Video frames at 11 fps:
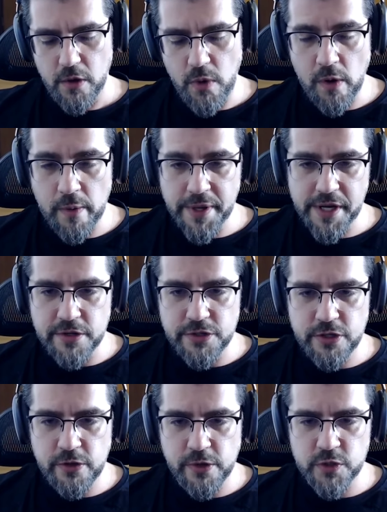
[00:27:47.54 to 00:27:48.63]
well, what we can
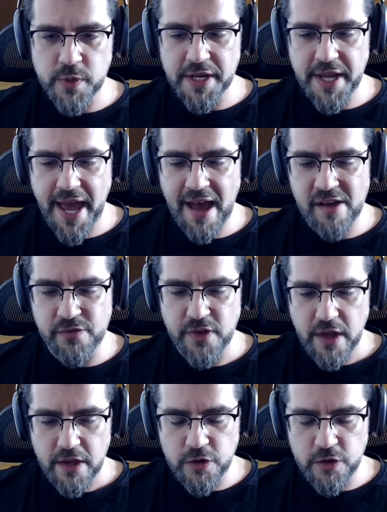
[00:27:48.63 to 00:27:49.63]
do is we can have,